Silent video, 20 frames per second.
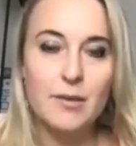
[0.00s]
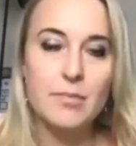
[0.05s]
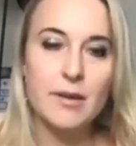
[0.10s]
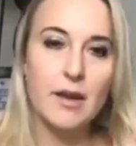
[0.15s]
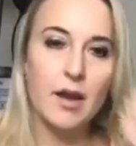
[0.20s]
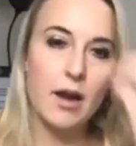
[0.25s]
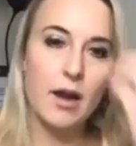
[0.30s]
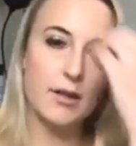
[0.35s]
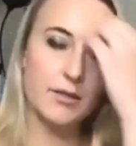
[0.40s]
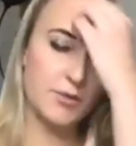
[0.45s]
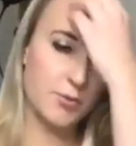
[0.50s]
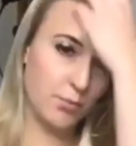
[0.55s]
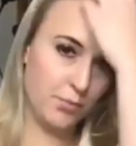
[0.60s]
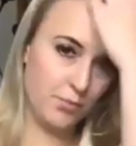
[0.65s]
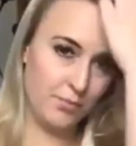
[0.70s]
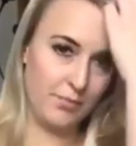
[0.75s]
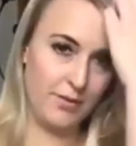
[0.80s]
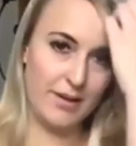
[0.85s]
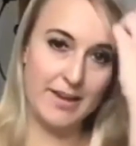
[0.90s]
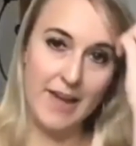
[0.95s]
Because
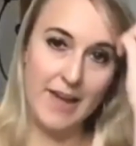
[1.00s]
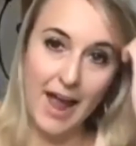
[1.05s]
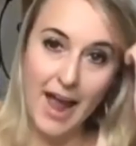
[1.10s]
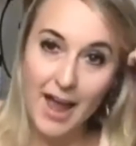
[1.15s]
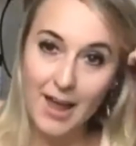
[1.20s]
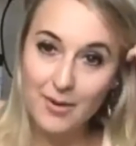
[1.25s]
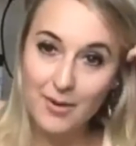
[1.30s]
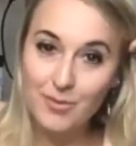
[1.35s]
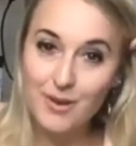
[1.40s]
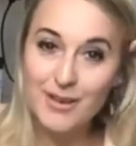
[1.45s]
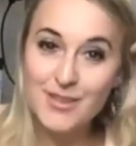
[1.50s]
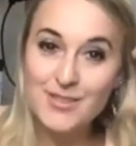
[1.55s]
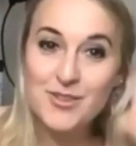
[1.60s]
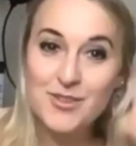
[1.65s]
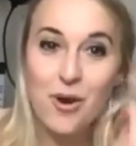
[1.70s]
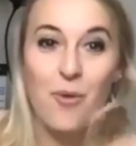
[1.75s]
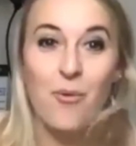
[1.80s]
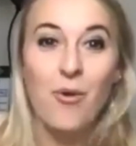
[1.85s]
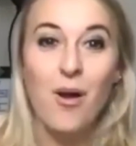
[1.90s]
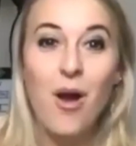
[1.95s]
again, we
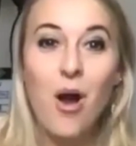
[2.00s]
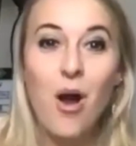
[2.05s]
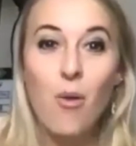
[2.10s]
don't